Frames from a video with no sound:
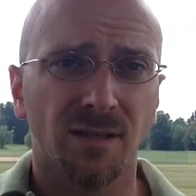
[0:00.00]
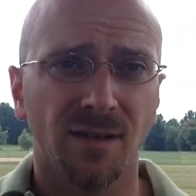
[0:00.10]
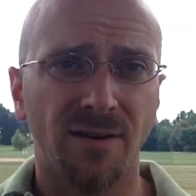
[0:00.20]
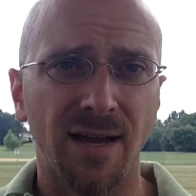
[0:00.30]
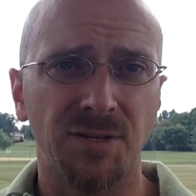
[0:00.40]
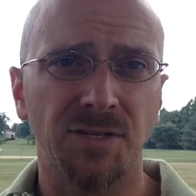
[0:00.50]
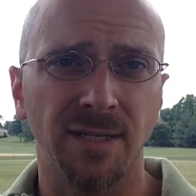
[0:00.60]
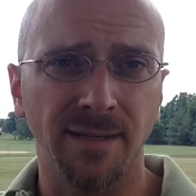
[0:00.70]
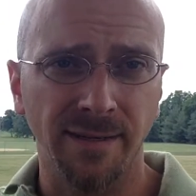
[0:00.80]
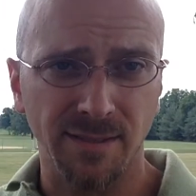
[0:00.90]
of
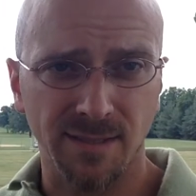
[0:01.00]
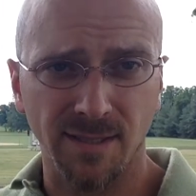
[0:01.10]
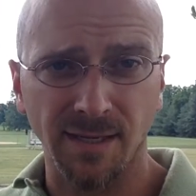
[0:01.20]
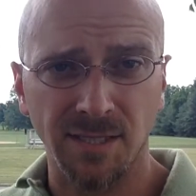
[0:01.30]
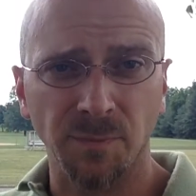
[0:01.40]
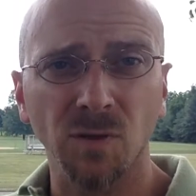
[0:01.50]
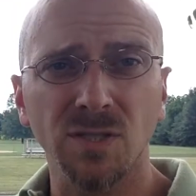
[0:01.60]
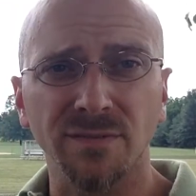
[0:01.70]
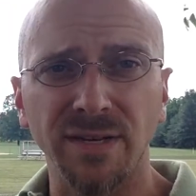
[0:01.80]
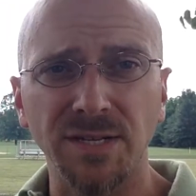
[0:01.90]
hydrogen and its
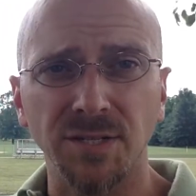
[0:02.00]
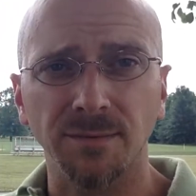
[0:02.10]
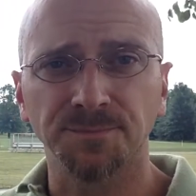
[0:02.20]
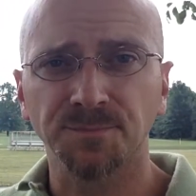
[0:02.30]
explosive nature.